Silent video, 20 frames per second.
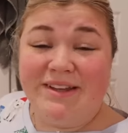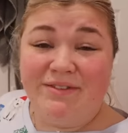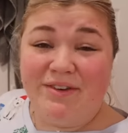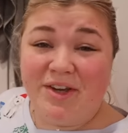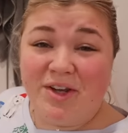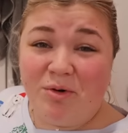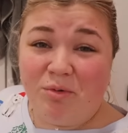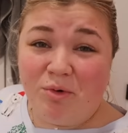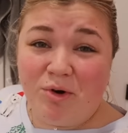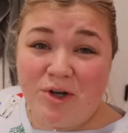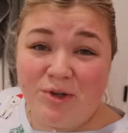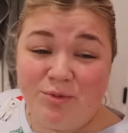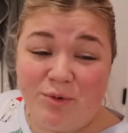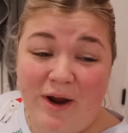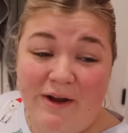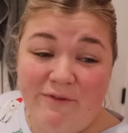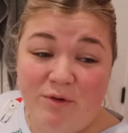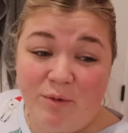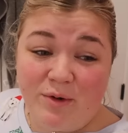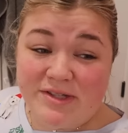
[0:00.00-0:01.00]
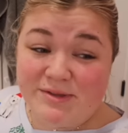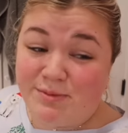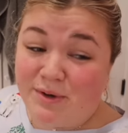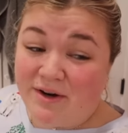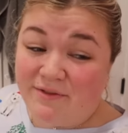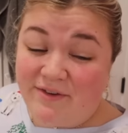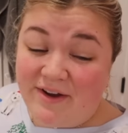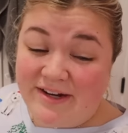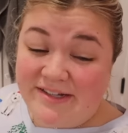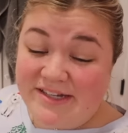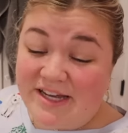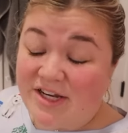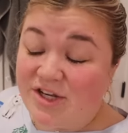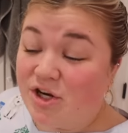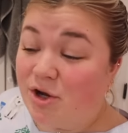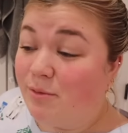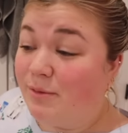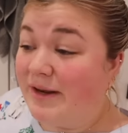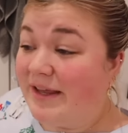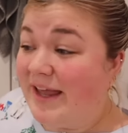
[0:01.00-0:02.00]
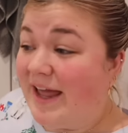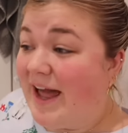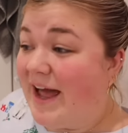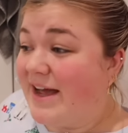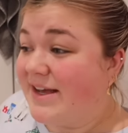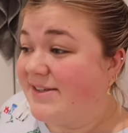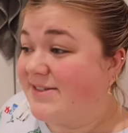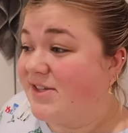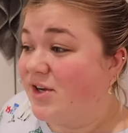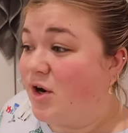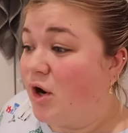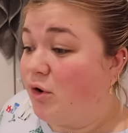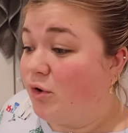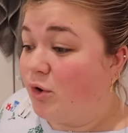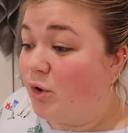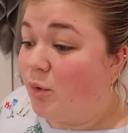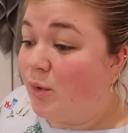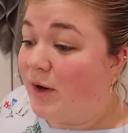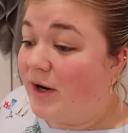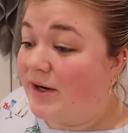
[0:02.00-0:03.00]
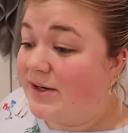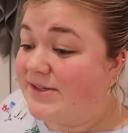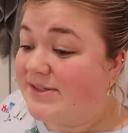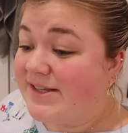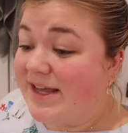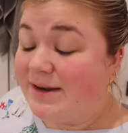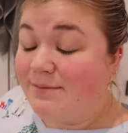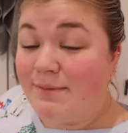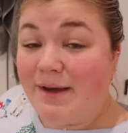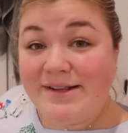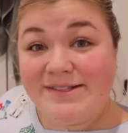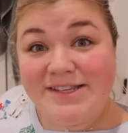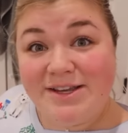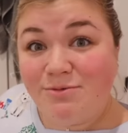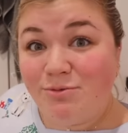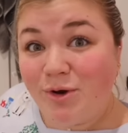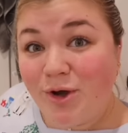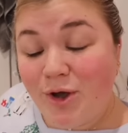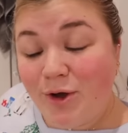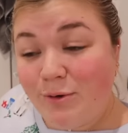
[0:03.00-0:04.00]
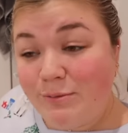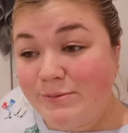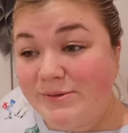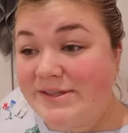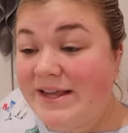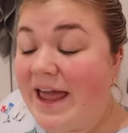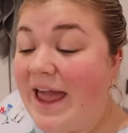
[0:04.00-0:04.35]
living in a world where everyone's perfect and nobody has their own quirks and messy rooms,